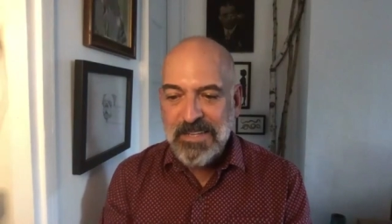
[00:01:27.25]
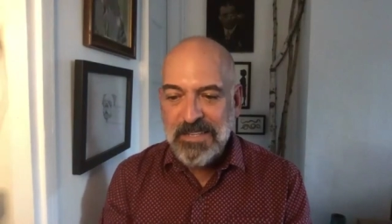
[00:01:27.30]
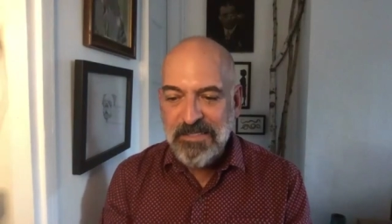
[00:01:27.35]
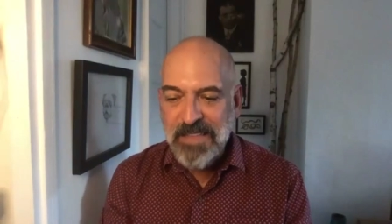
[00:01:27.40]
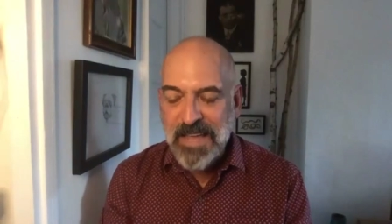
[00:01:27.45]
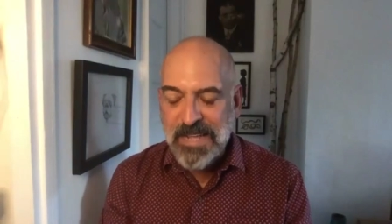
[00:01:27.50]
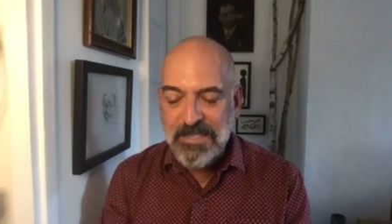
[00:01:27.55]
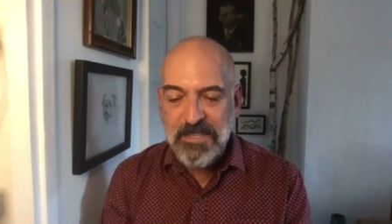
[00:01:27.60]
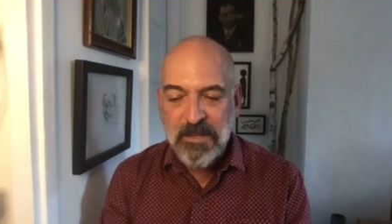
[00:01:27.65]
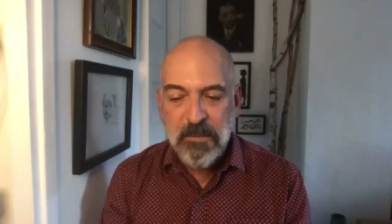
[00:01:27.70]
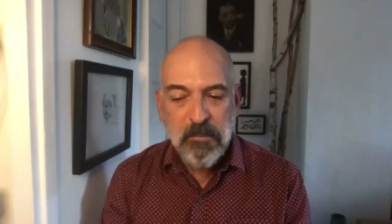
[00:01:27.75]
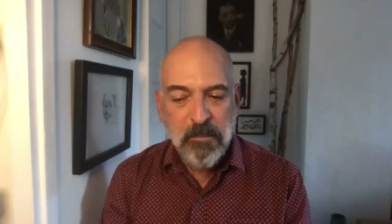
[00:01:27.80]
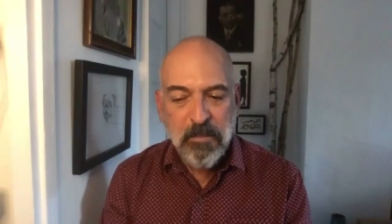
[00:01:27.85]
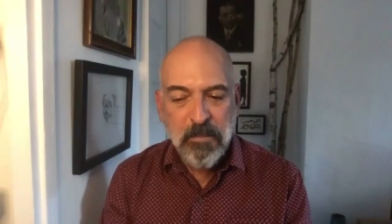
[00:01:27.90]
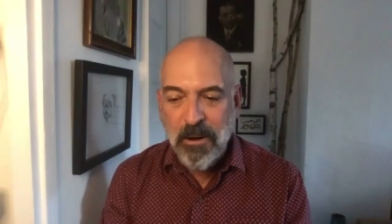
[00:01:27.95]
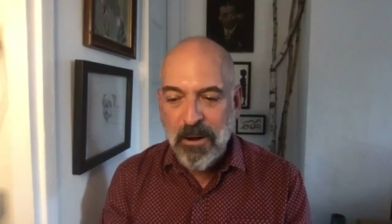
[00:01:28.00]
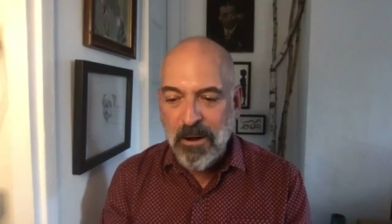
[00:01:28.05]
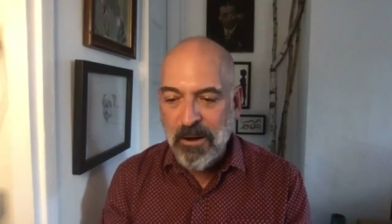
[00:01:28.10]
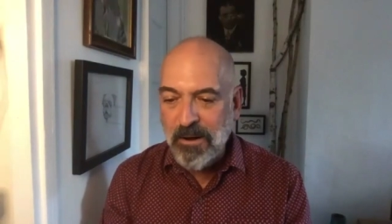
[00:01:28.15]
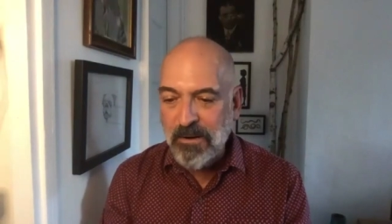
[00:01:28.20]
that's in
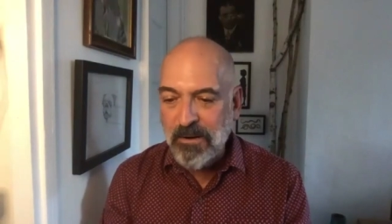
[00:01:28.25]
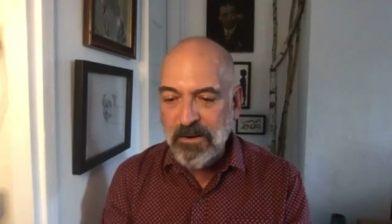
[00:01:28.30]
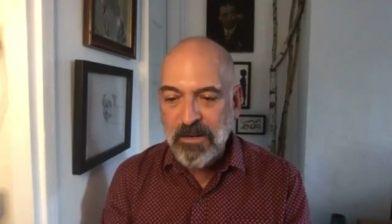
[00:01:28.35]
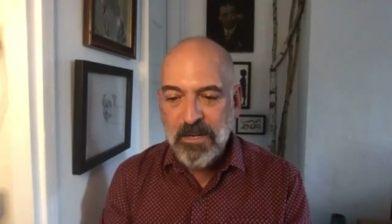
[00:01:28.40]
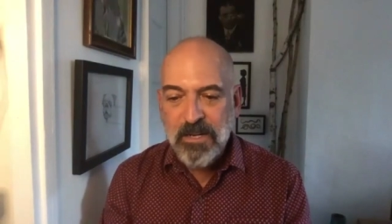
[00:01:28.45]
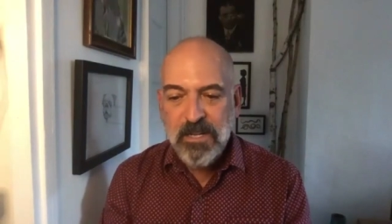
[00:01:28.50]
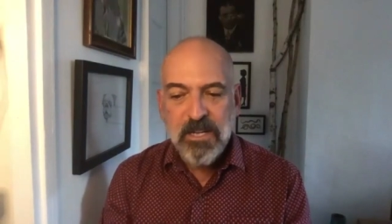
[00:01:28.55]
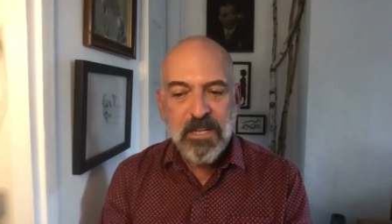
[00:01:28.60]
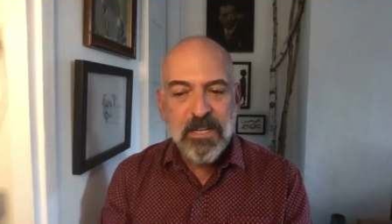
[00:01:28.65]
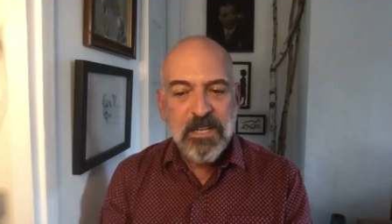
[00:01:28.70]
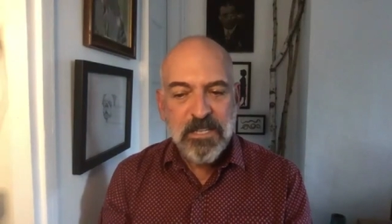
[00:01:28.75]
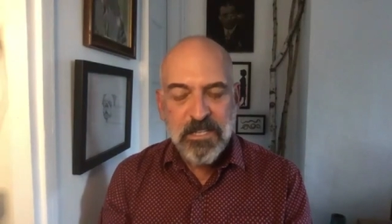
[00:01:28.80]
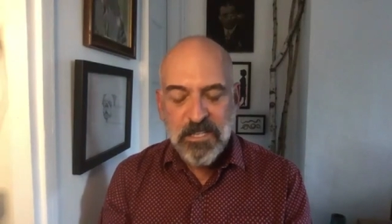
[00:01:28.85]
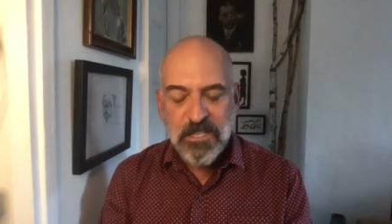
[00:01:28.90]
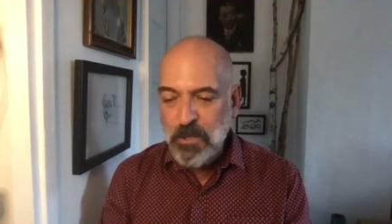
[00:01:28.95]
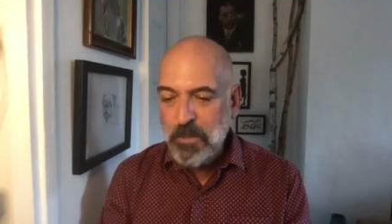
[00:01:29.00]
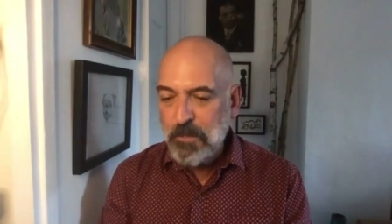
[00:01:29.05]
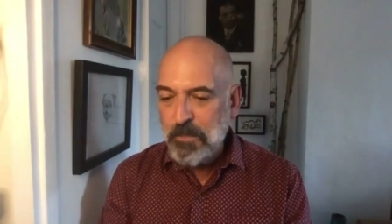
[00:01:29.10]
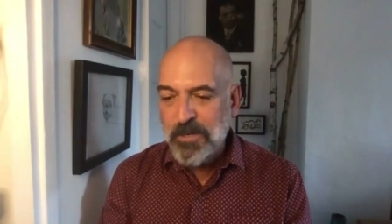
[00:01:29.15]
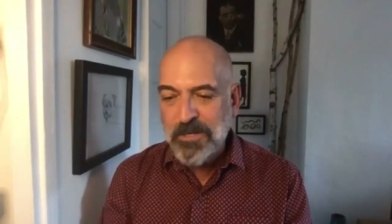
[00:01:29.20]
part
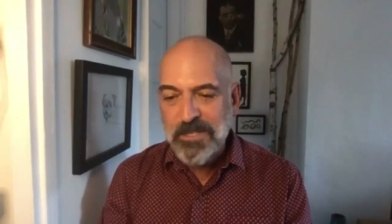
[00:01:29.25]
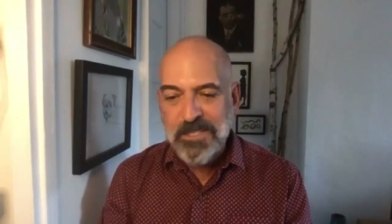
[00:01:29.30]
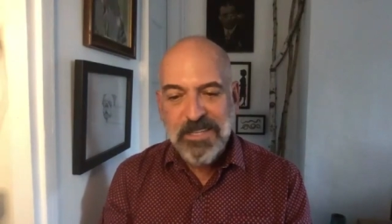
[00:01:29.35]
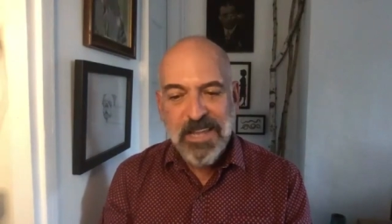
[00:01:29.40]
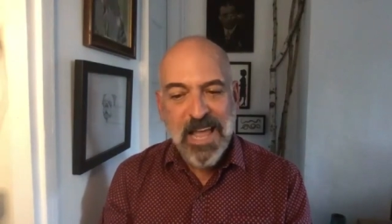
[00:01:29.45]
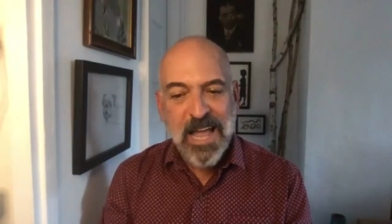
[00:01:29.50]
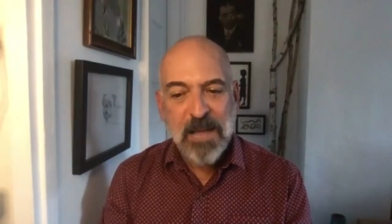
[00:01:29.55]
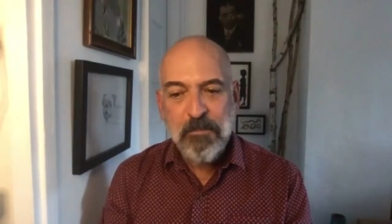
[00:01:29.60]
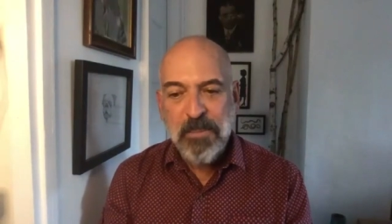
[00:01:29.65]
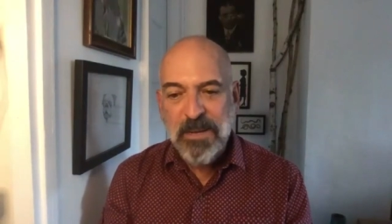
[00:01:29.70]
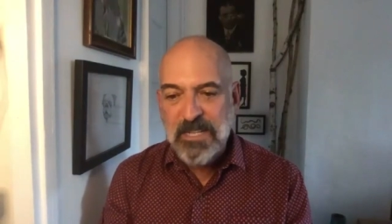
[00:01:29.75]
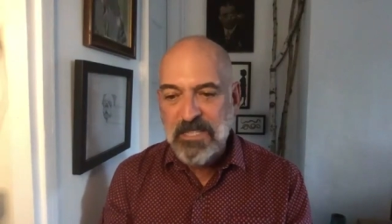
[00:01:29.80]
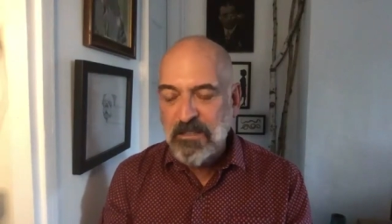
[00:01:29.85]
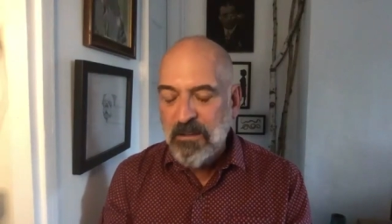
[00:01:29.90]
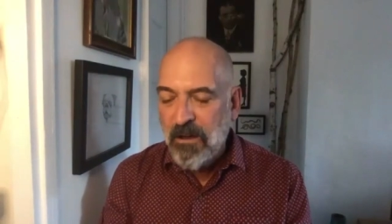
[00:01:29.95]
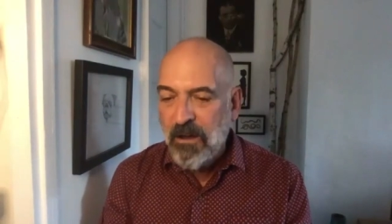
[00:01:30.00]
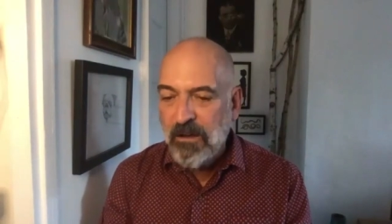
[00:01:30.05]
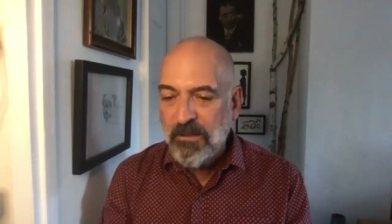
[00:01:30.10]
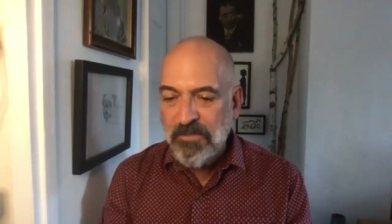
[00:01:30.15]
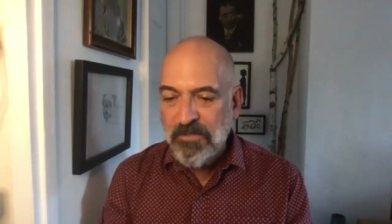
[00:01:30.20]
super sad, but it's
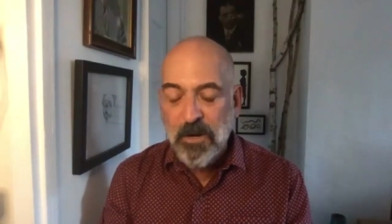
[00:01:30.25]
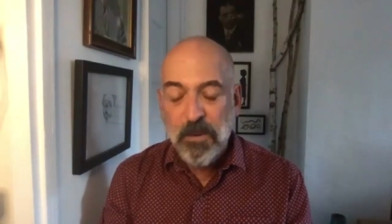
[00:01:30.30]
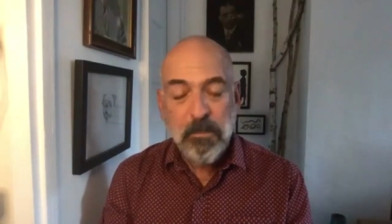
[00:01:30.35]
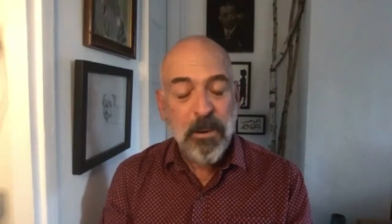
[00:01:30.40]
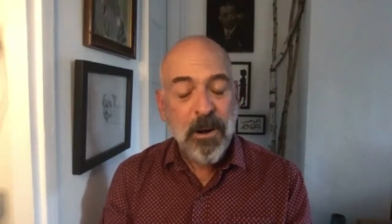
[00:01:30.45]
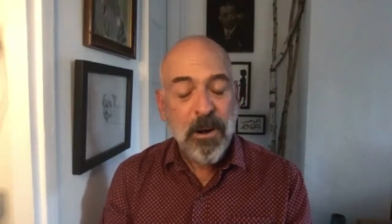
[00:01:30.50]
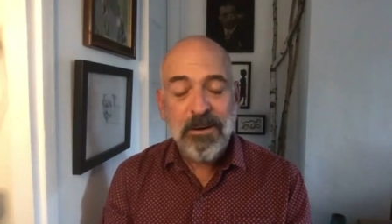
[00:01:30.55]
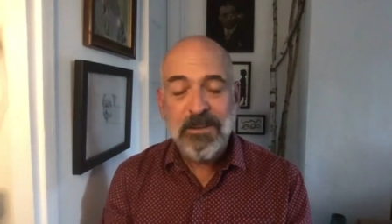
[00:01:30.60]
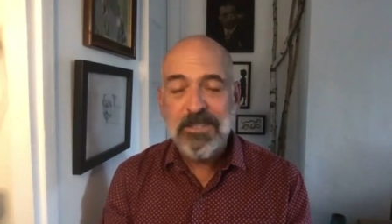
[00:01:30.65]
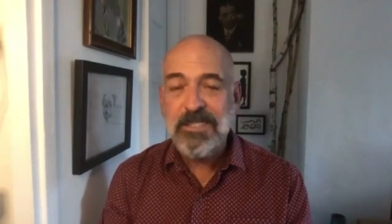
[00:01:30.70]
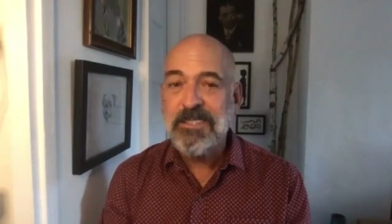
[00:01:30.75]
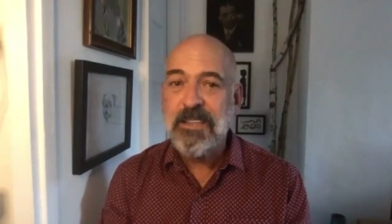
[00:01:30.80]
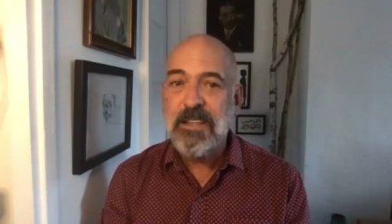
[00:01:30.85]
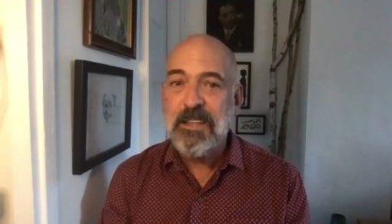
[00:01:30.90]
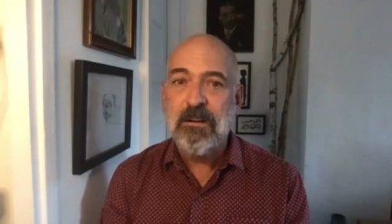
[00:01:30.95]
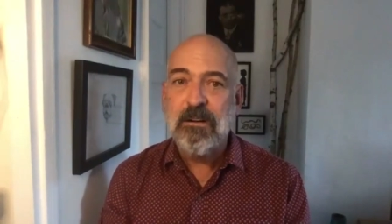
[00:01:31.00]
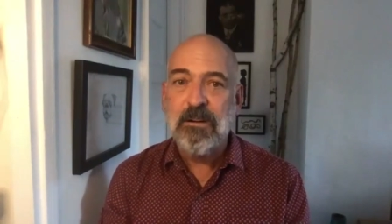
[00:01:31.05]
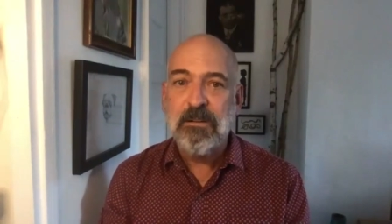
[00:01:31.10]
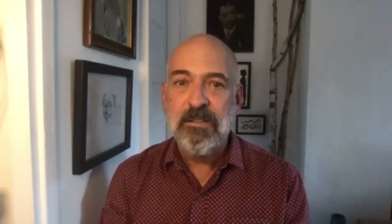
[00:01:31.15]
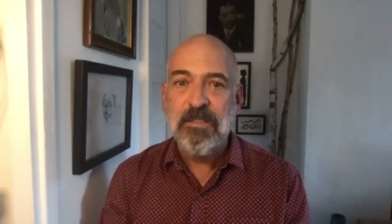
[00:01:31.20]
all, there are parts that
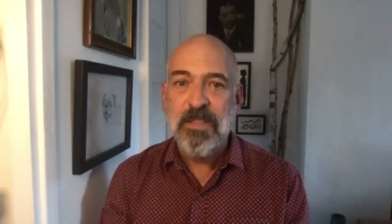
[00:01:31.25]
are,